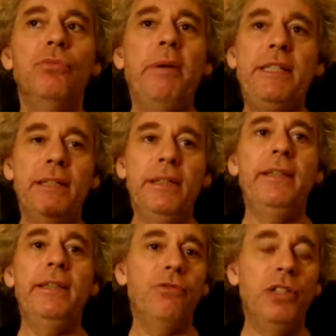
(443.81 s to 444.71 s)
basically
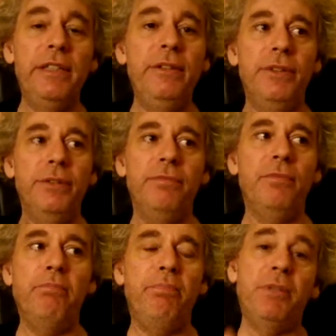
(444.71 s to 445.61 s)
you know,
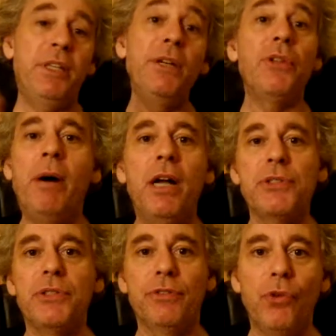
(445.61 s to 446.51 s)
kill the
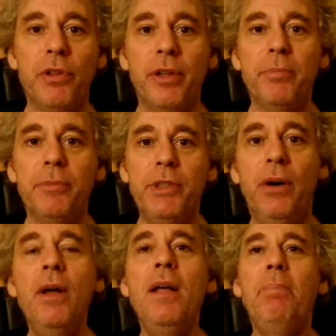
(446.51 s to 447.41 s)
monster for them, you know.